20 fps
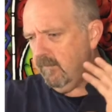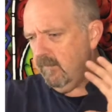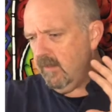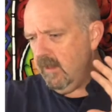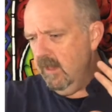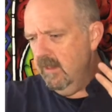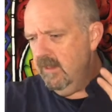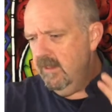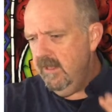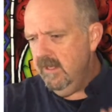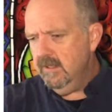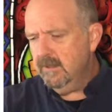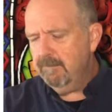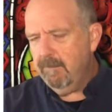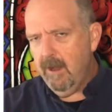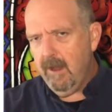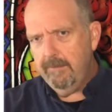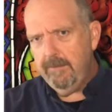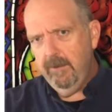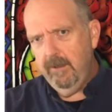this
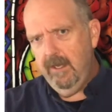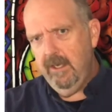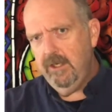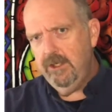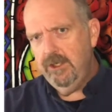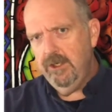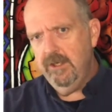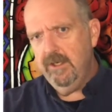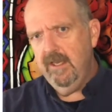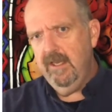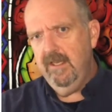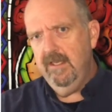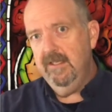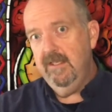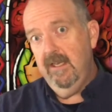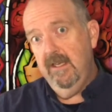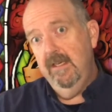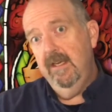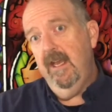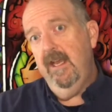population is
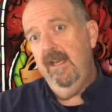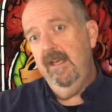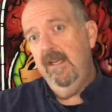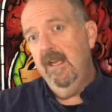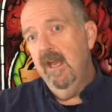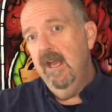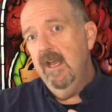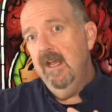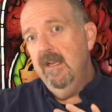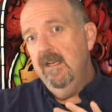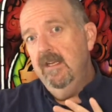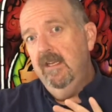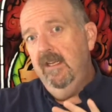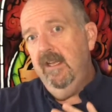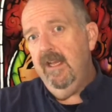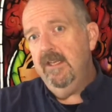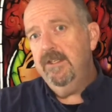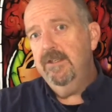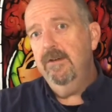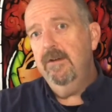in a
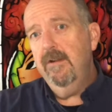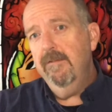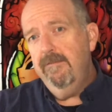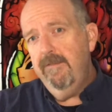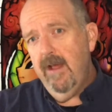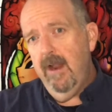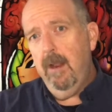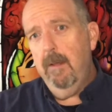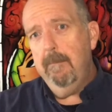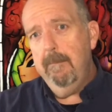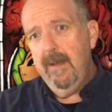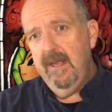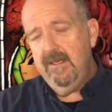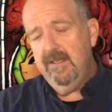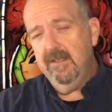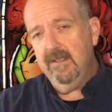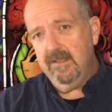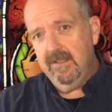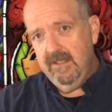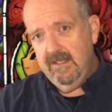lesser
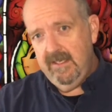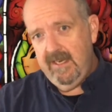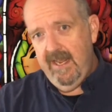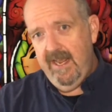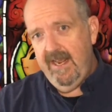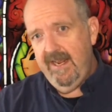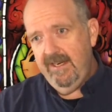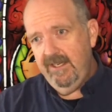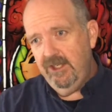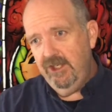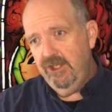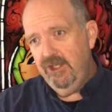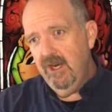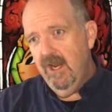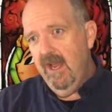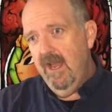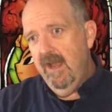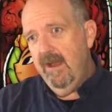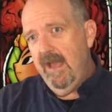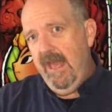developmental stage
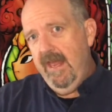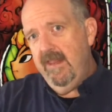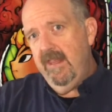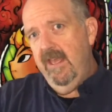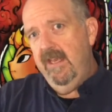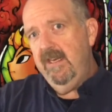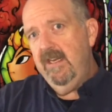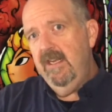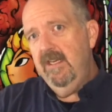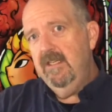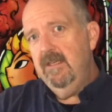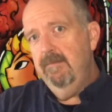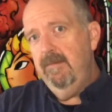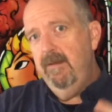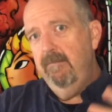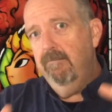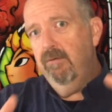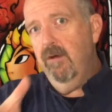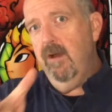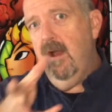and they need to be
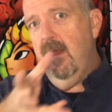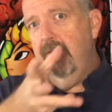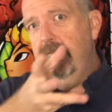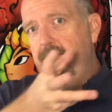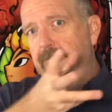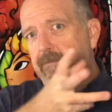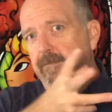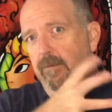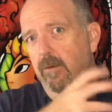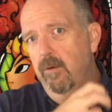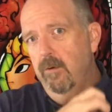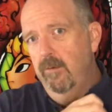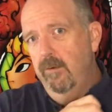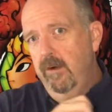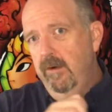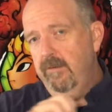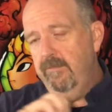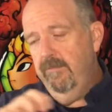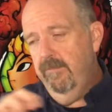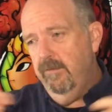brought
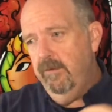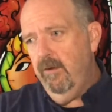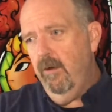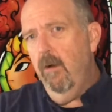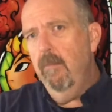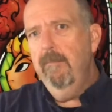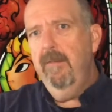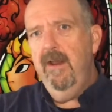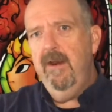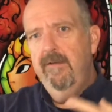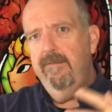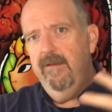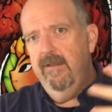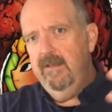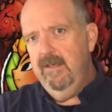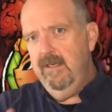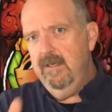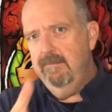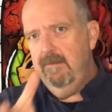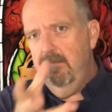forward for their own benefit,
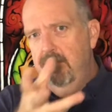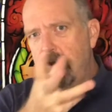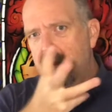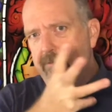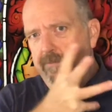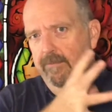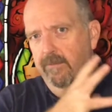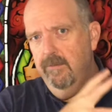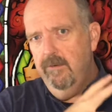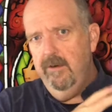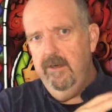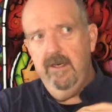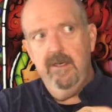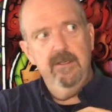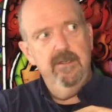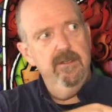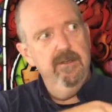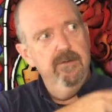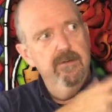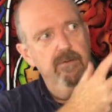need to be brought forward
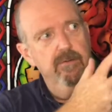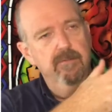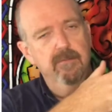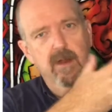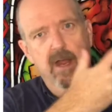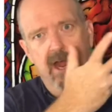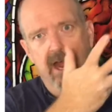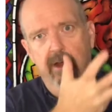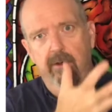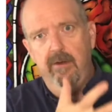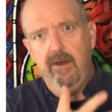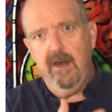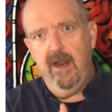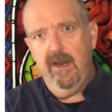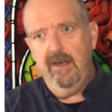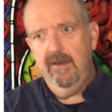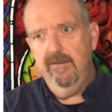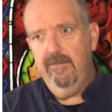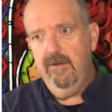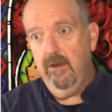into our
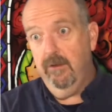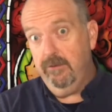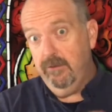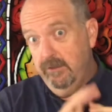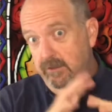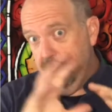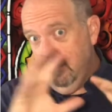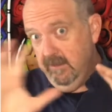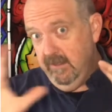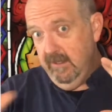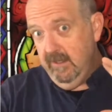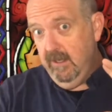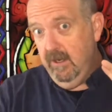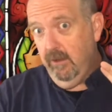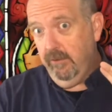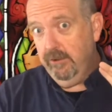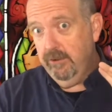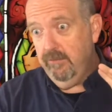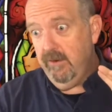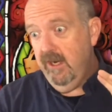kind of culture. So there's an
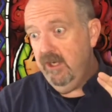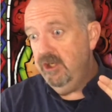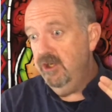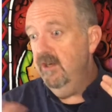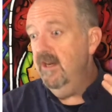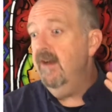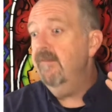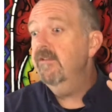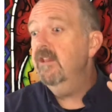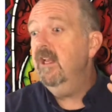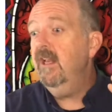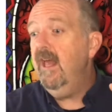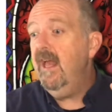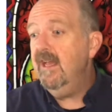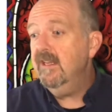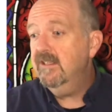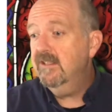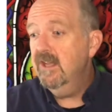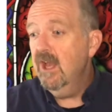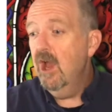enculturation.
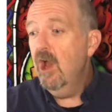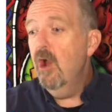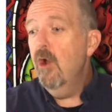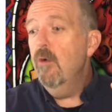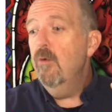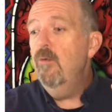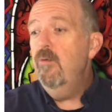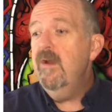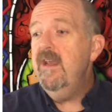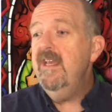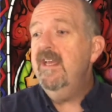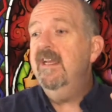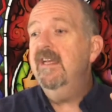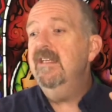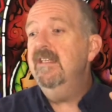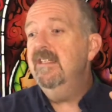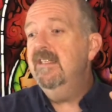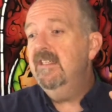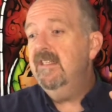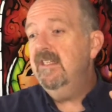Nevertheless, we
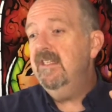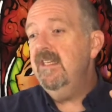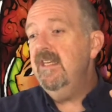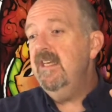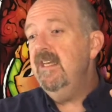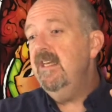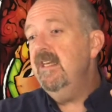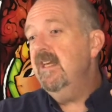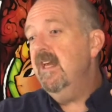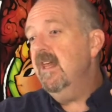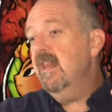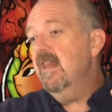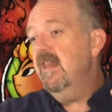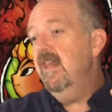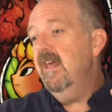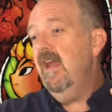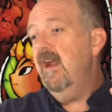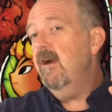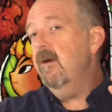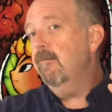can see
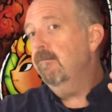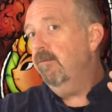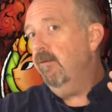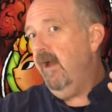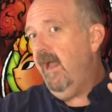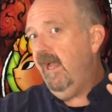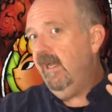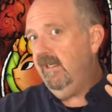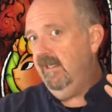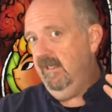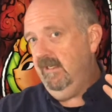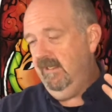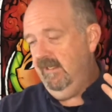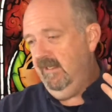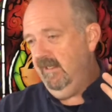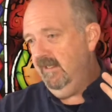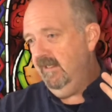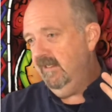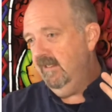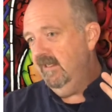their
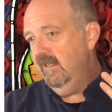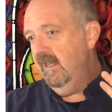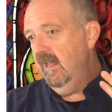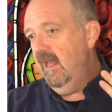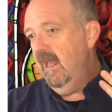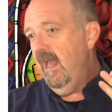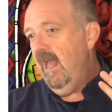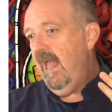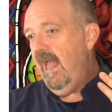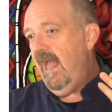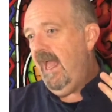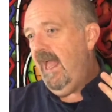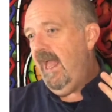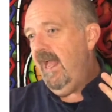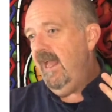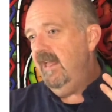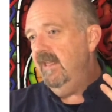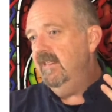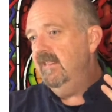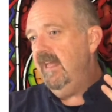practices
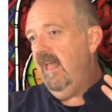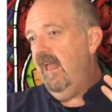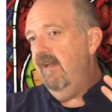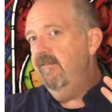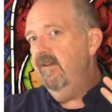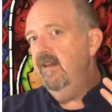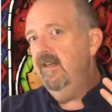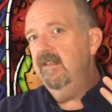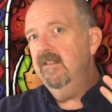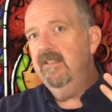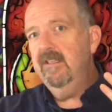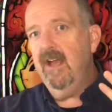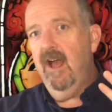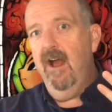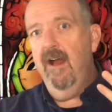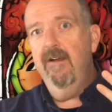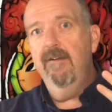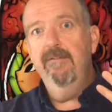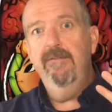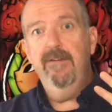as evidence
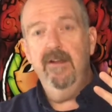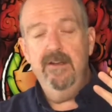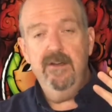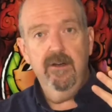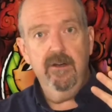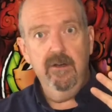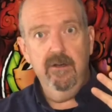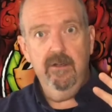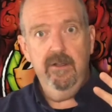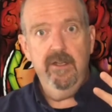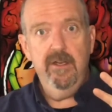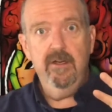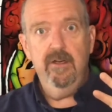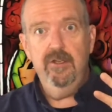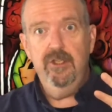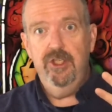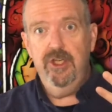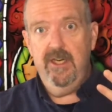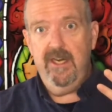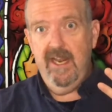of an earlier
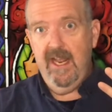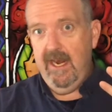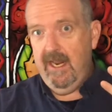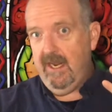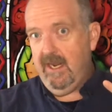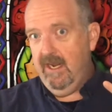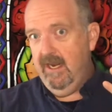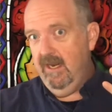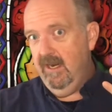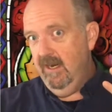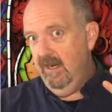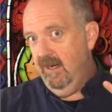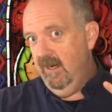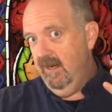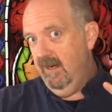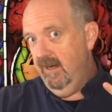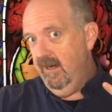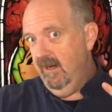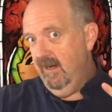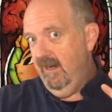genetic,
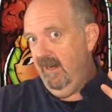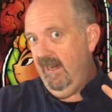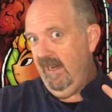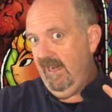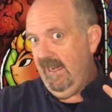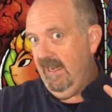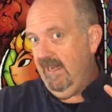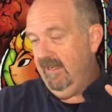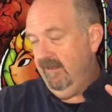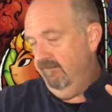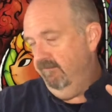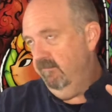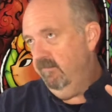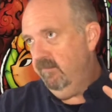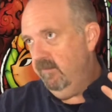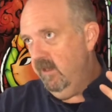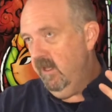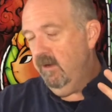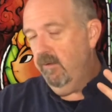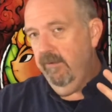
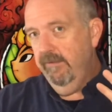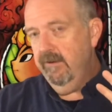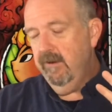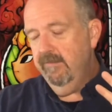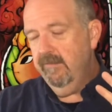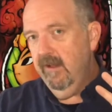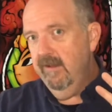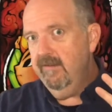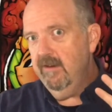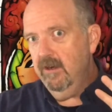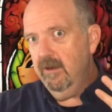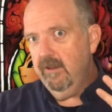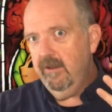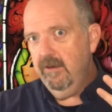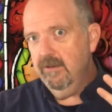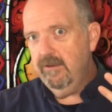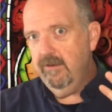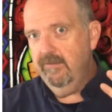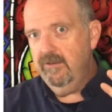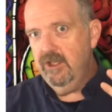the equivalent of an earlier
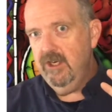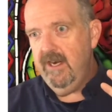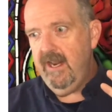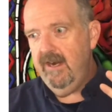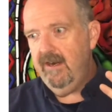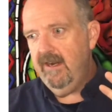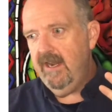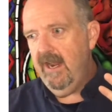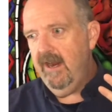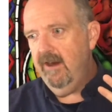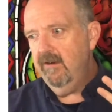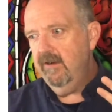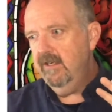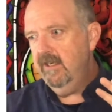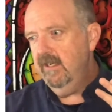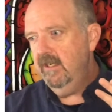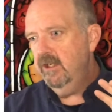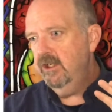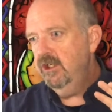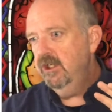sort of genetic
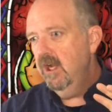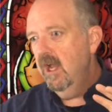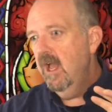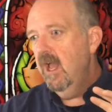heritage.